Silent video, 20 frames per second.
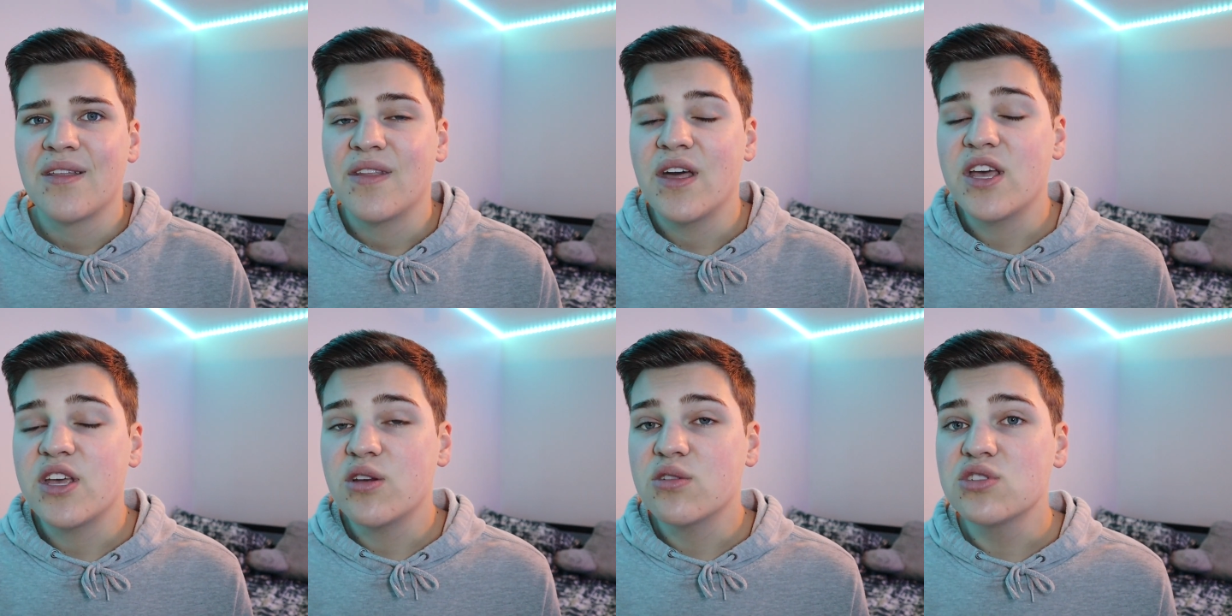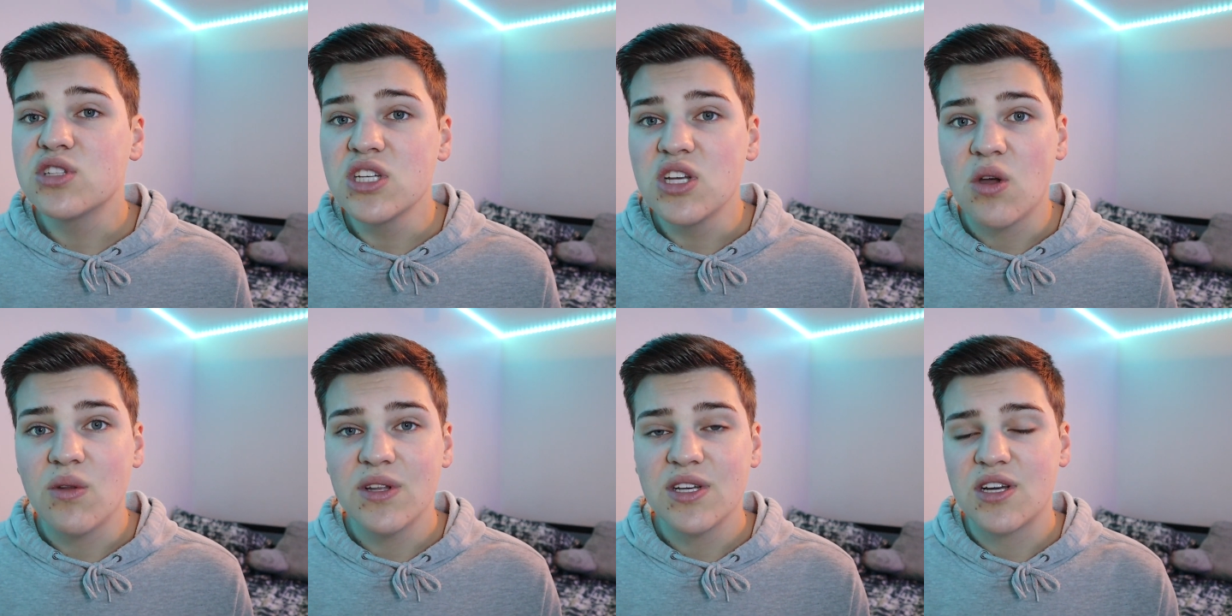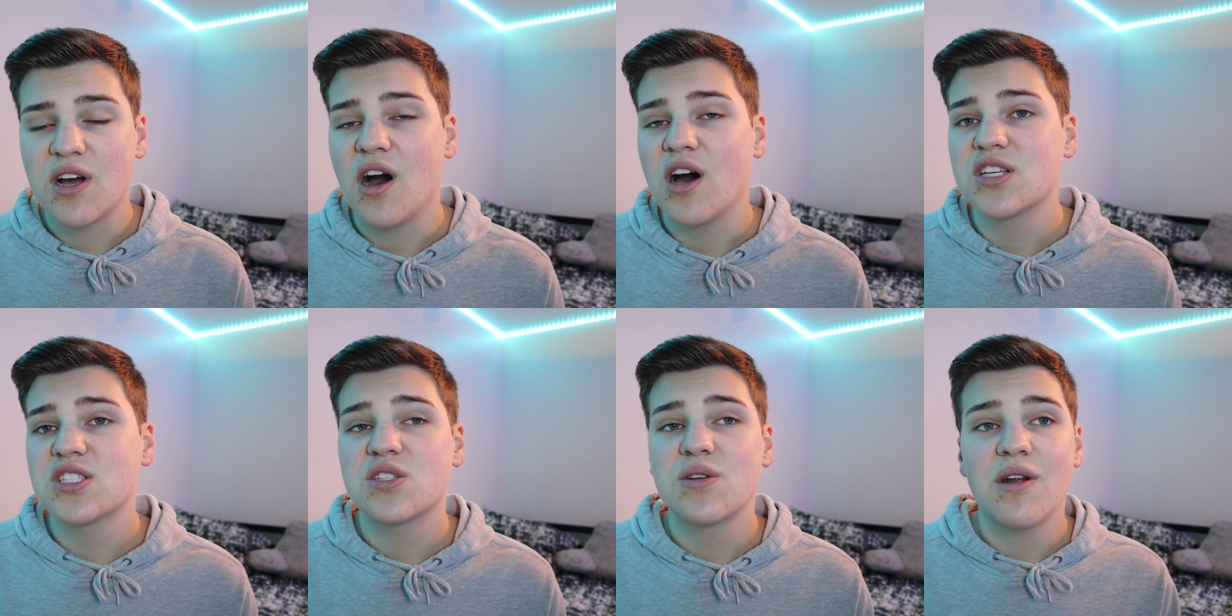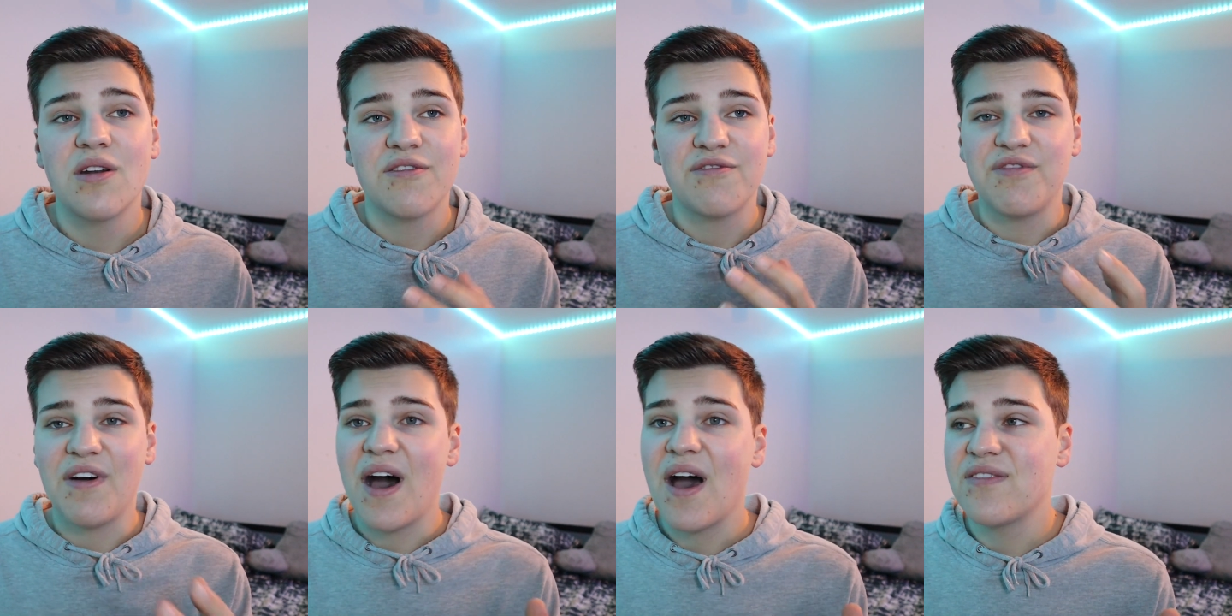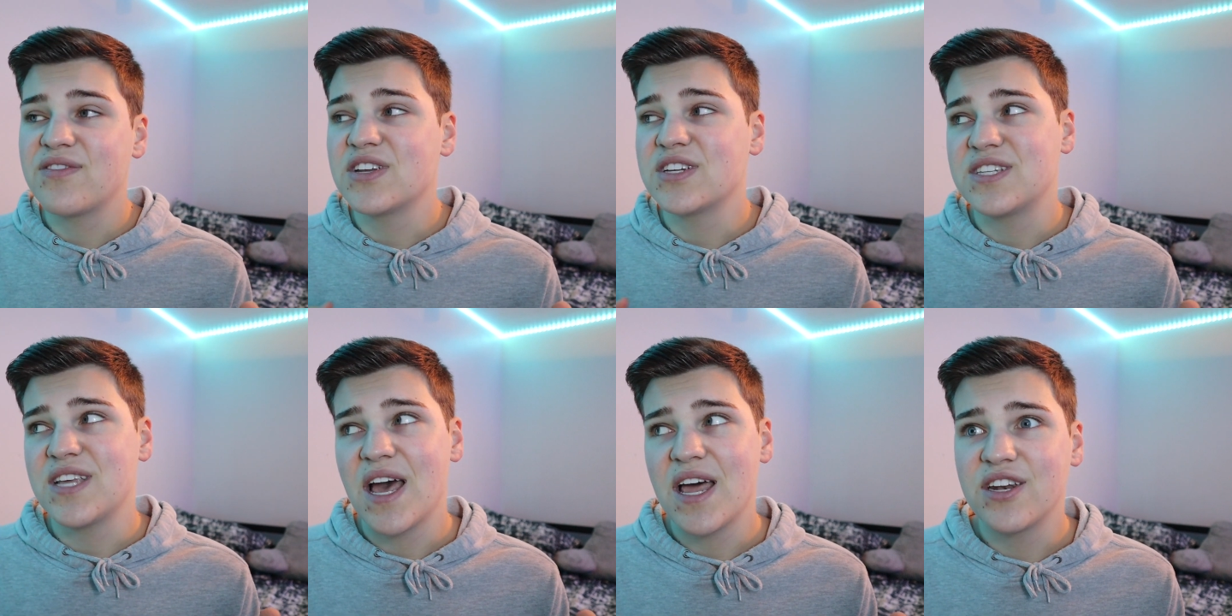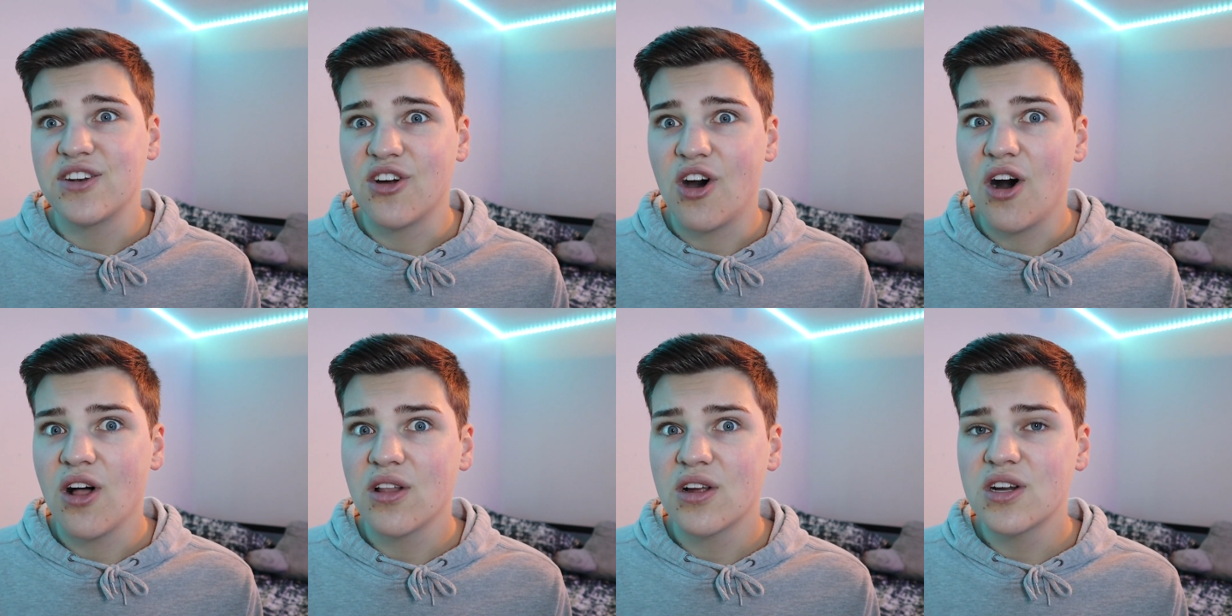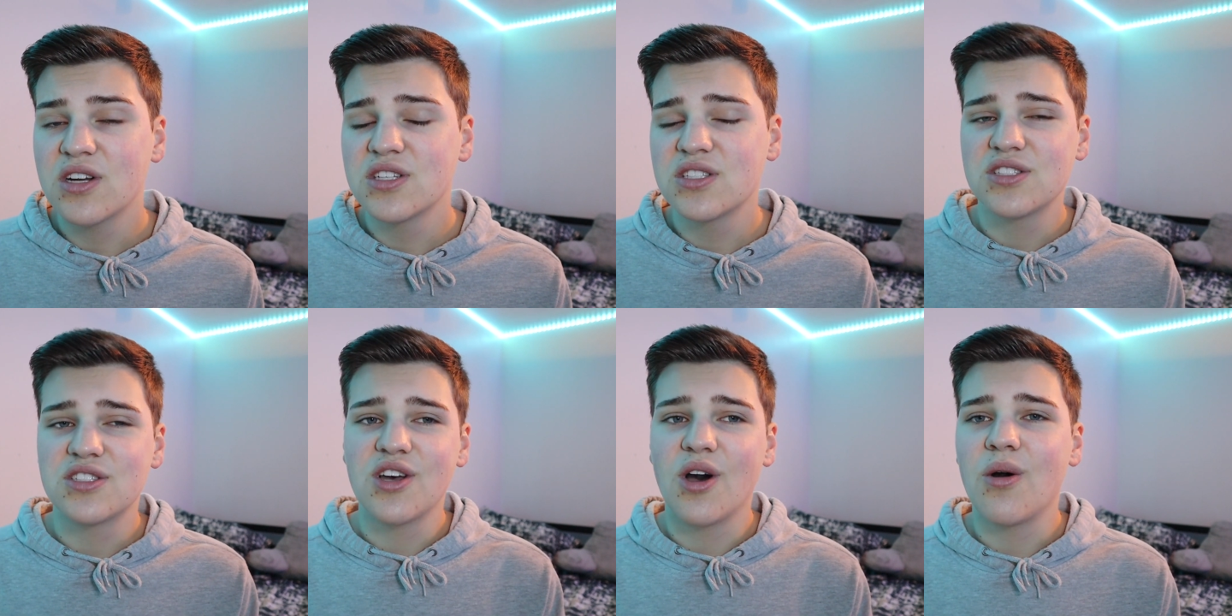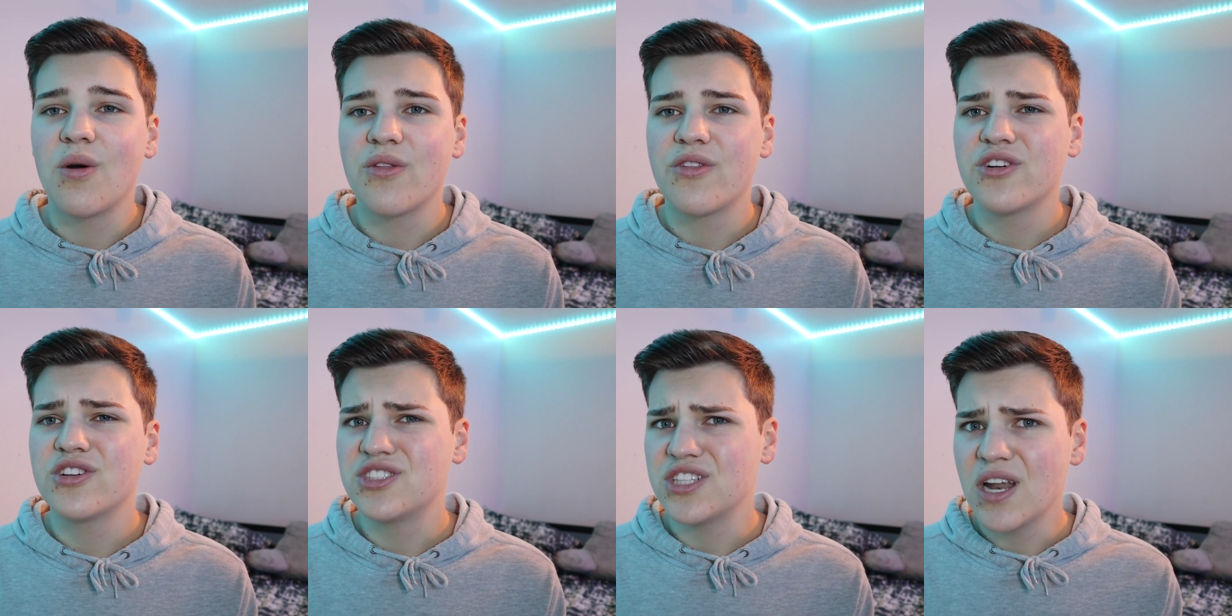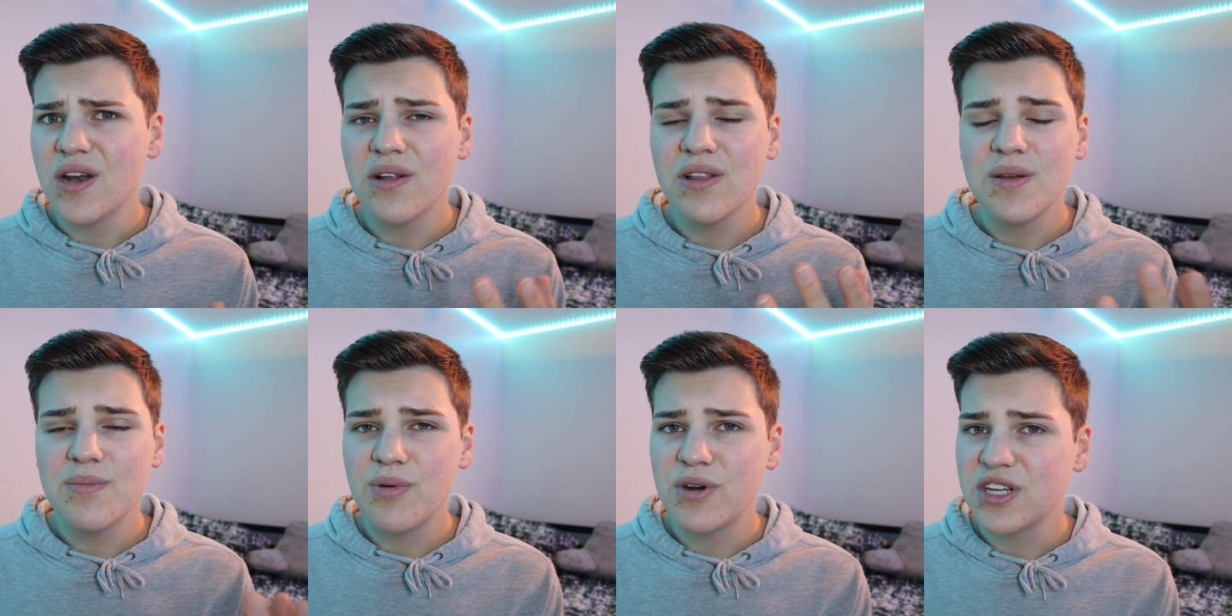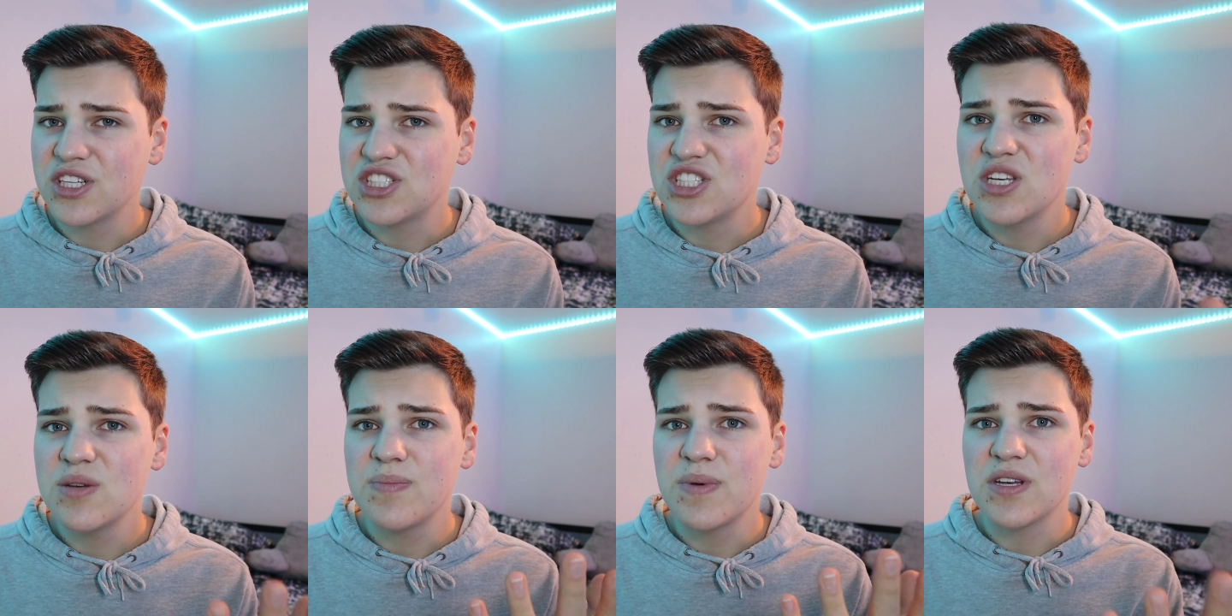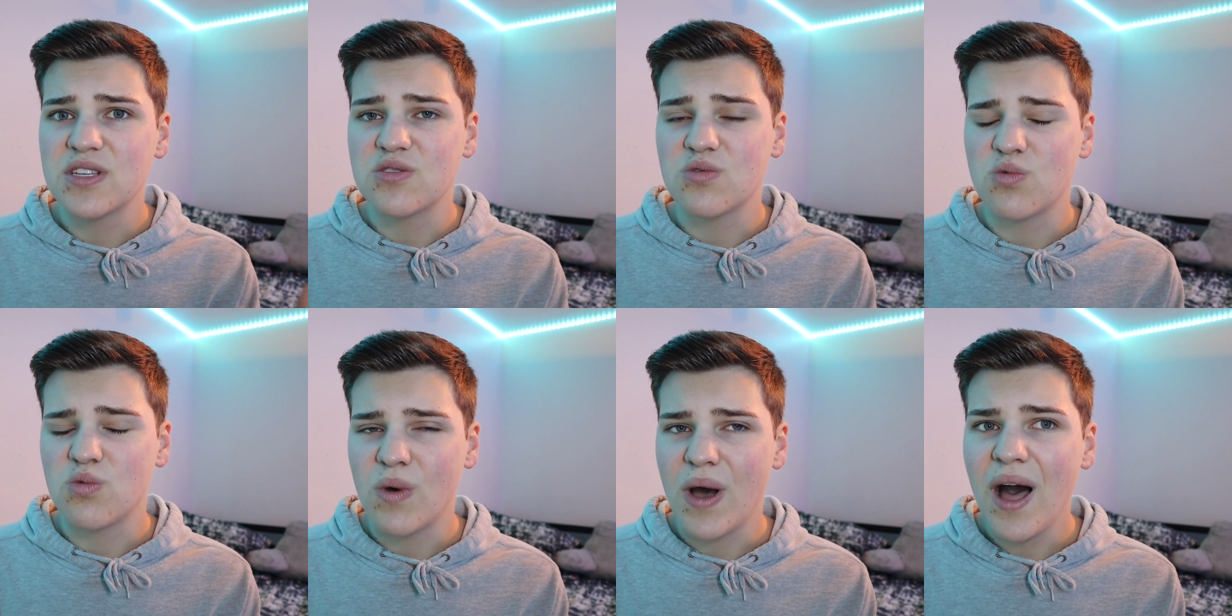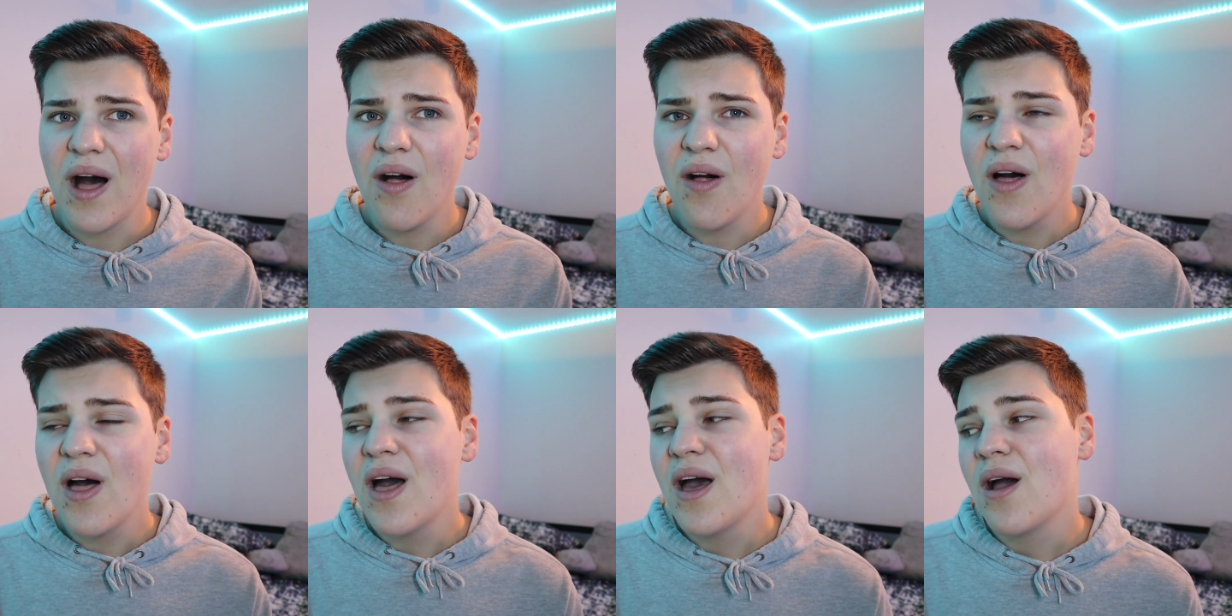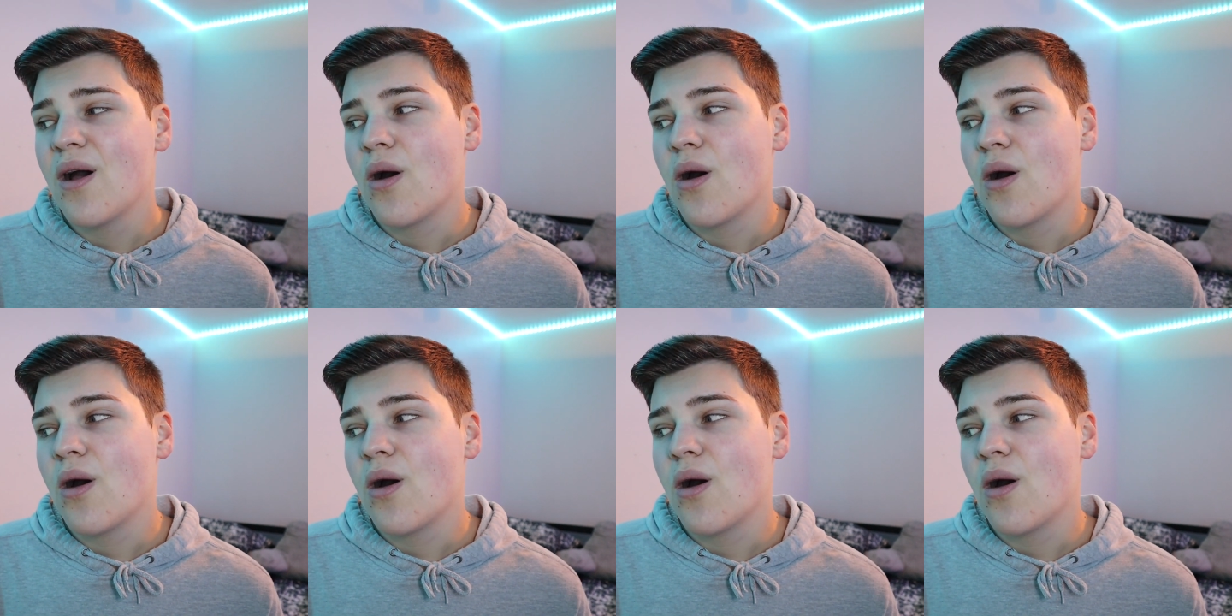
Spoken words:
They usually only cost around $5 to $10, so they're generally pretty cheap as well.